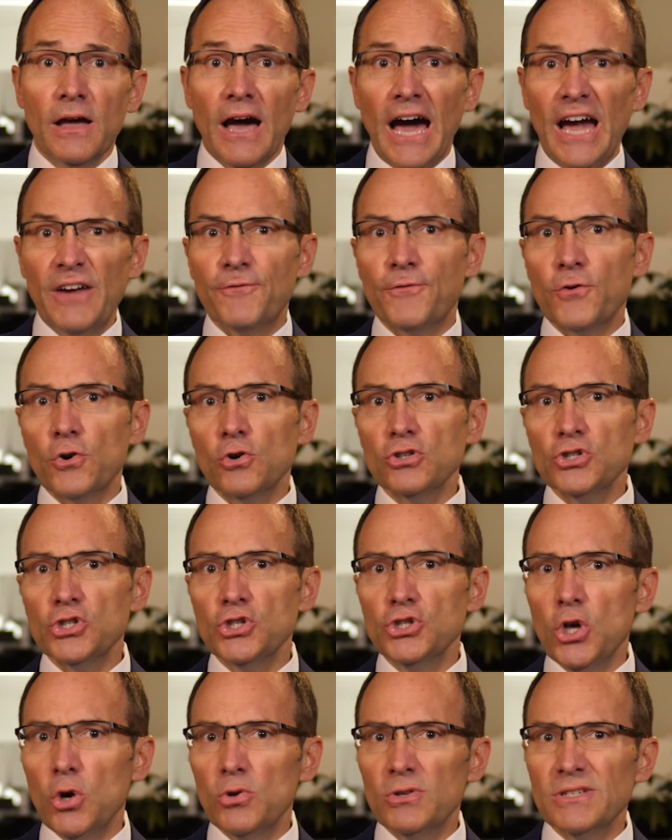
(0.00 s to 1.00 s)
I first
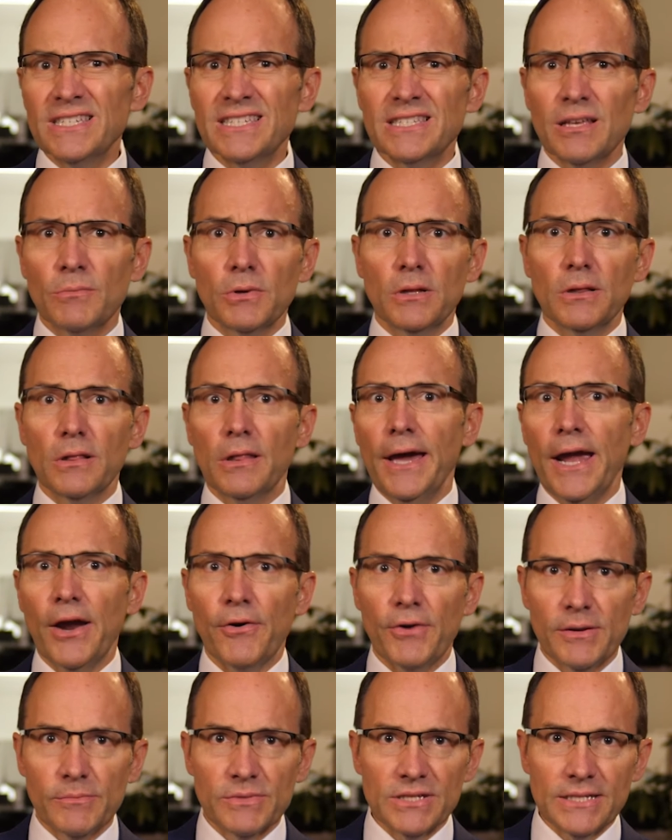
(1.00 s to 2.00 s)
noticed some
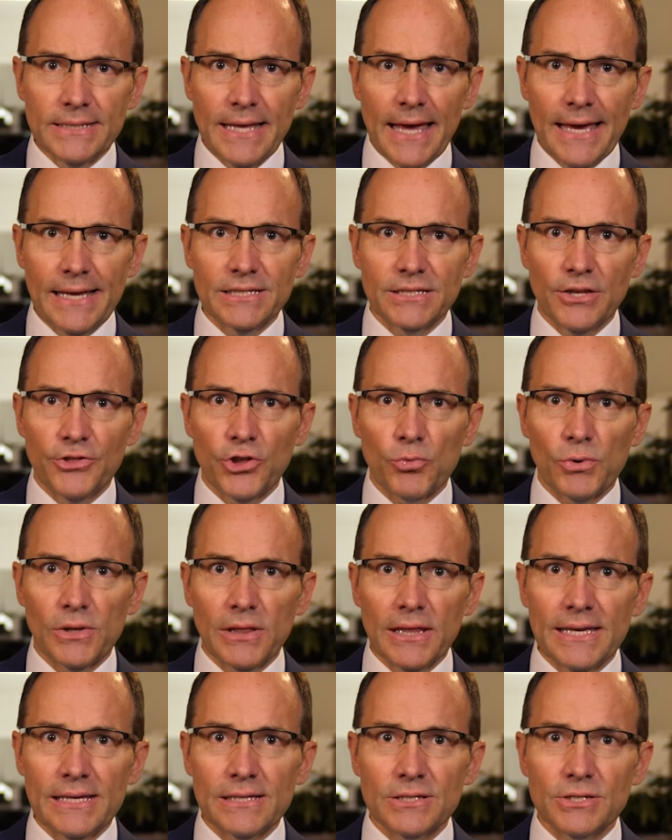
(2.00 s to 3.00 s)
glaring mistakes in the
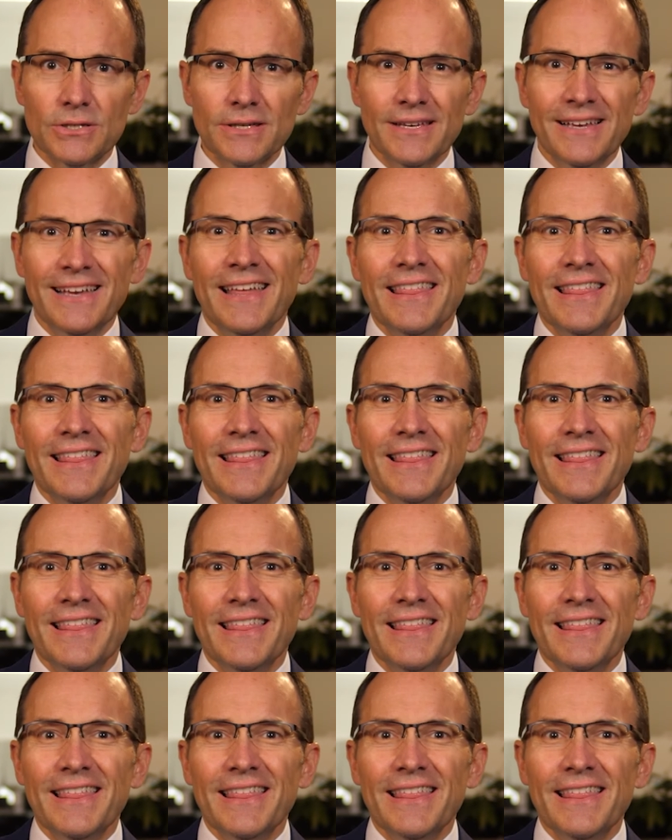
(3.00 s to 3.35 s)
release.